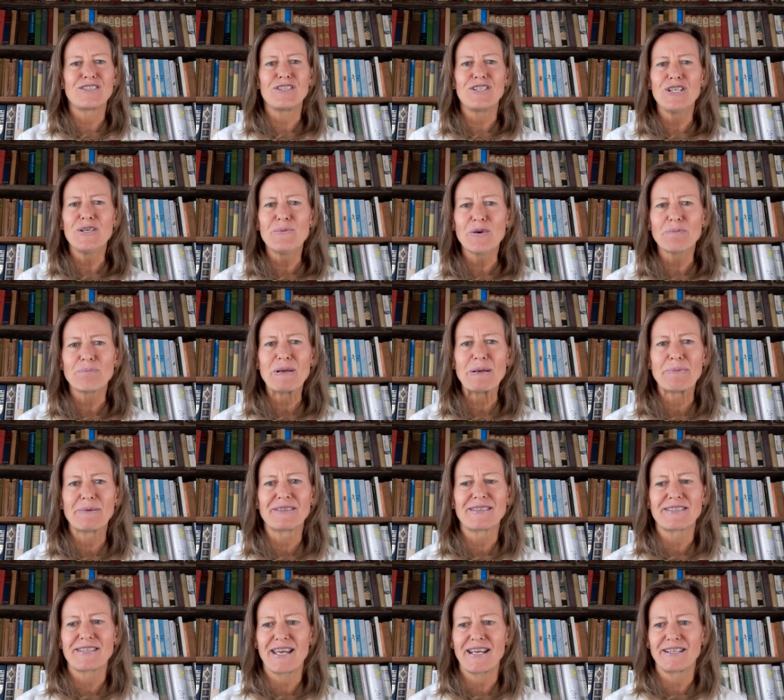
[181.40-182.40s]
you want people
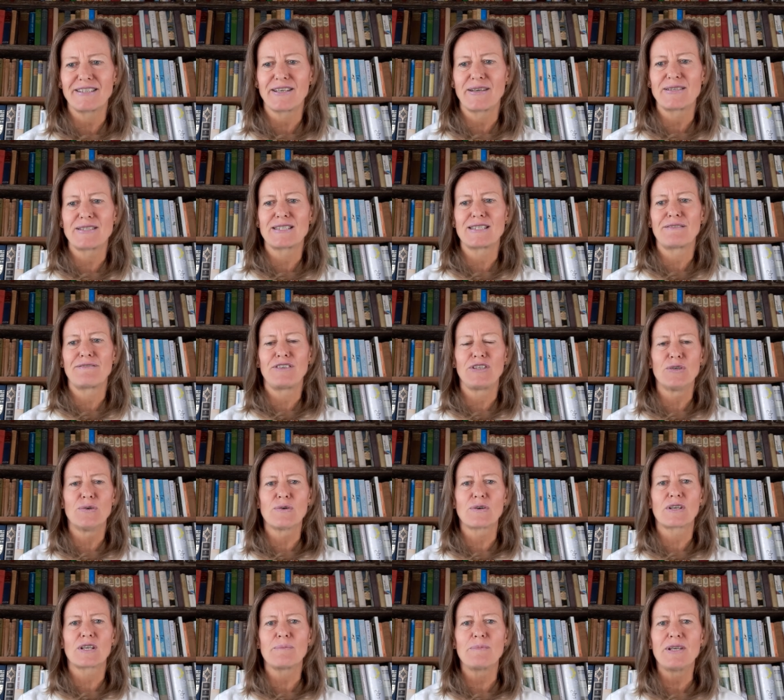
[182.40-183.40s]
to take notice of
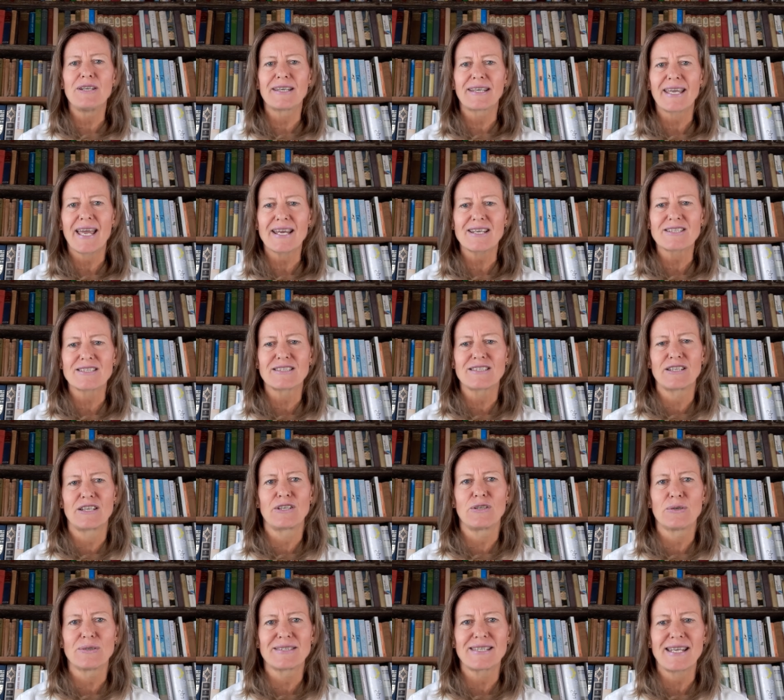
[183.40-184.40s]
your communications that
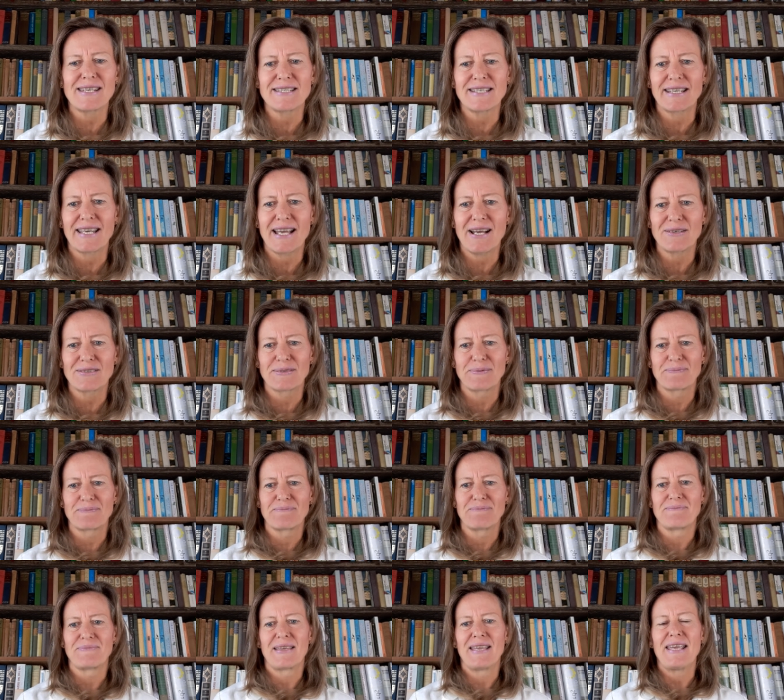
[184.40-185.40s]
you're sending out?
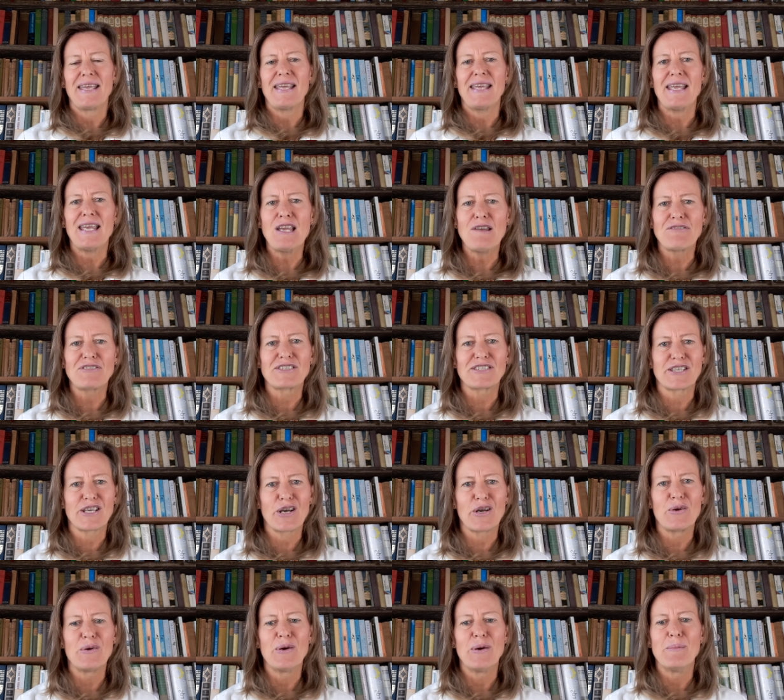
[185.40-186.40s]
If
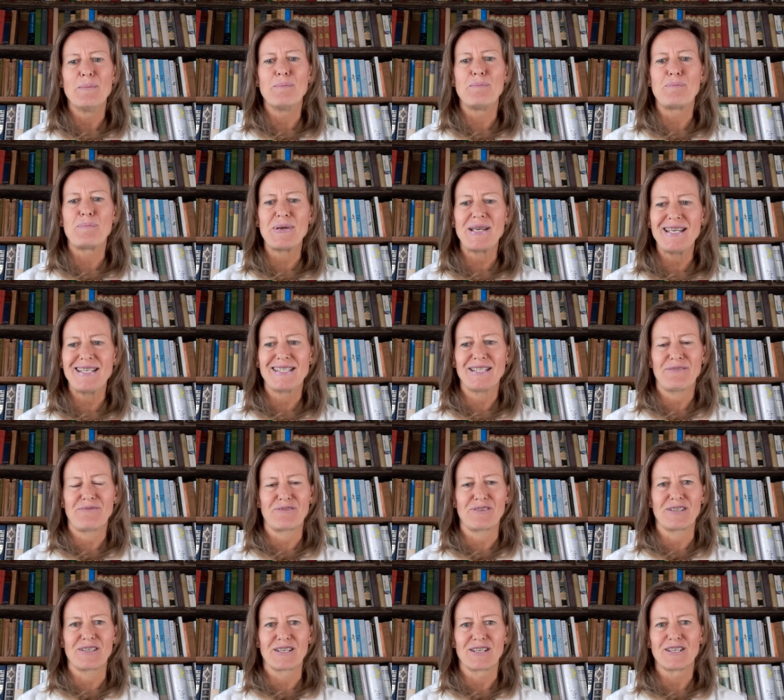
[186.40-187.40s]
so, be
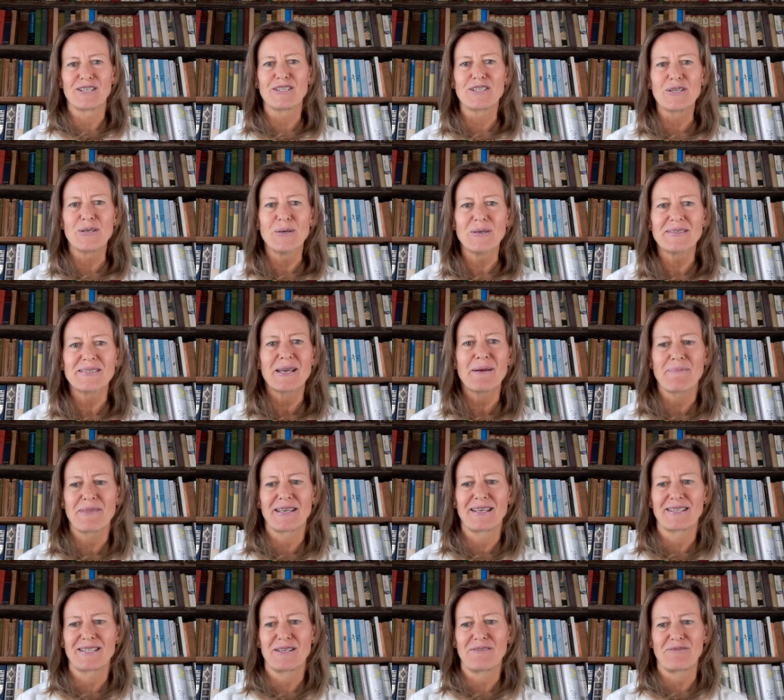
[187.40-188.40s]
different. Do
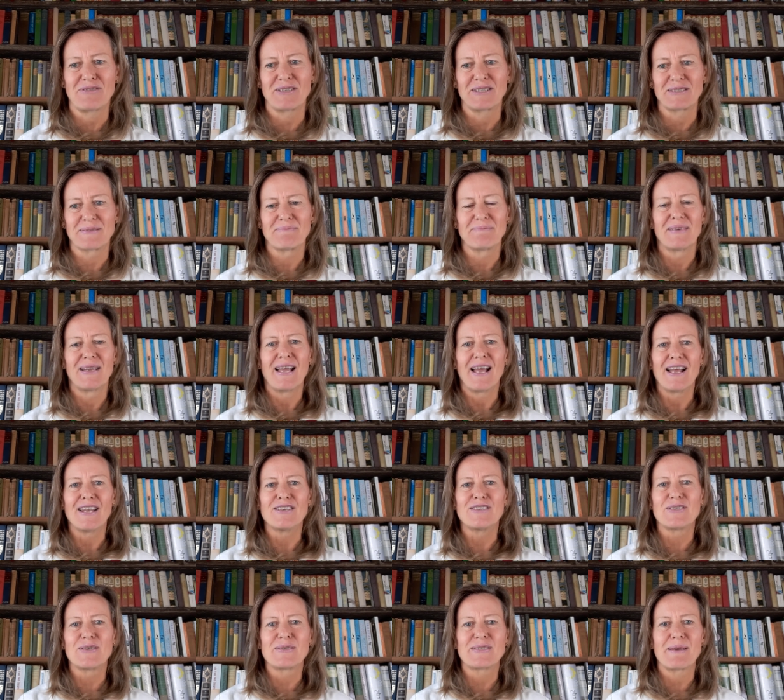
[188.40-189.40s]
something different and
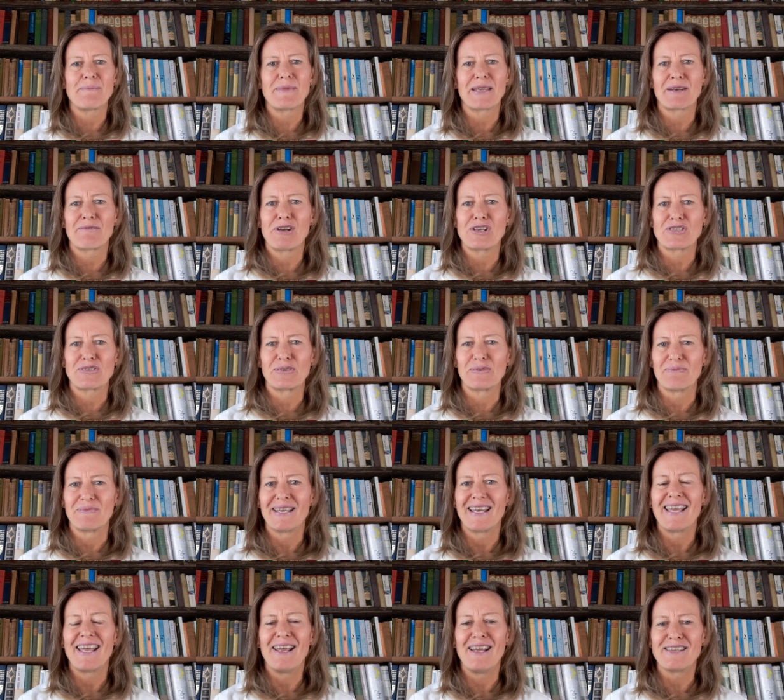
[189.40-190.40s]
do something original.
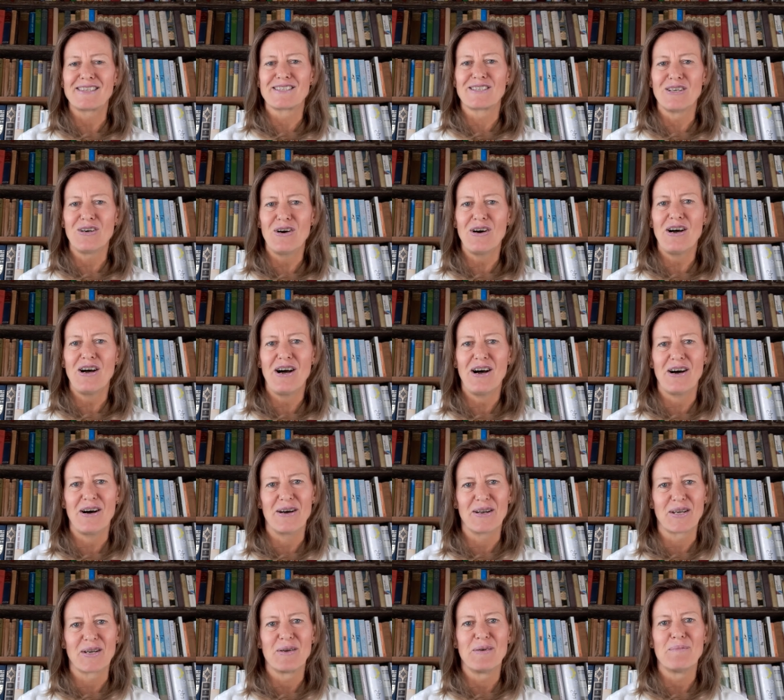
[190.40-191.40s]
It's not
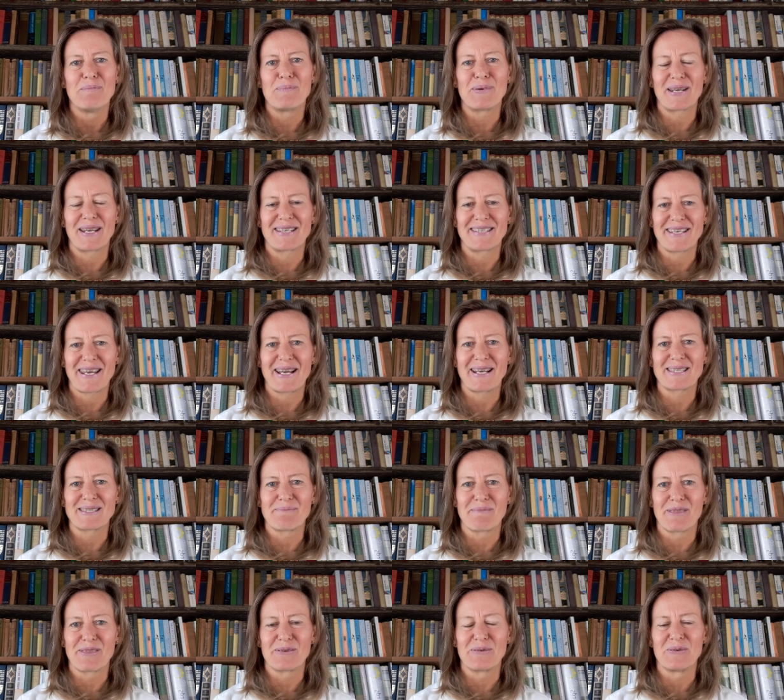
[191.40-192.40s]
hard, but it takes some
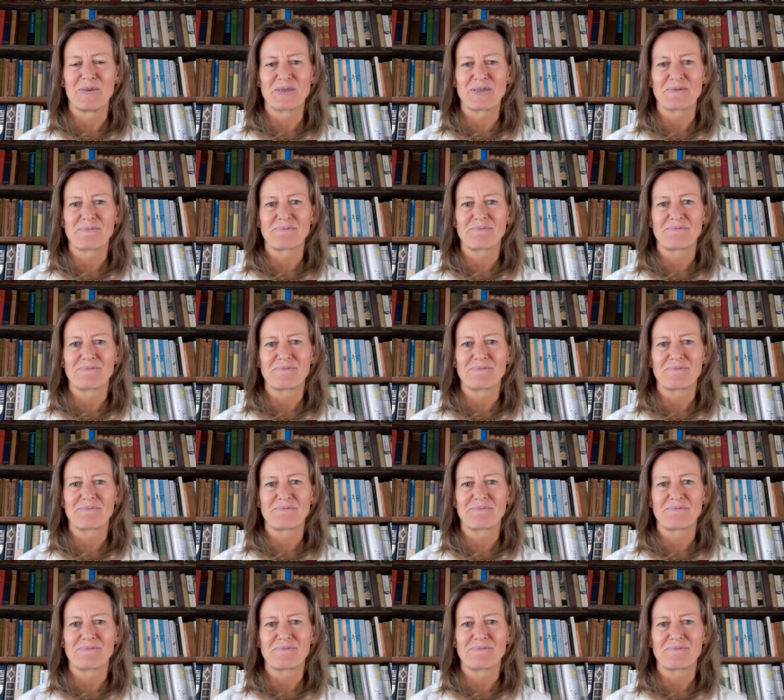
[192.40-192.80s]
thought.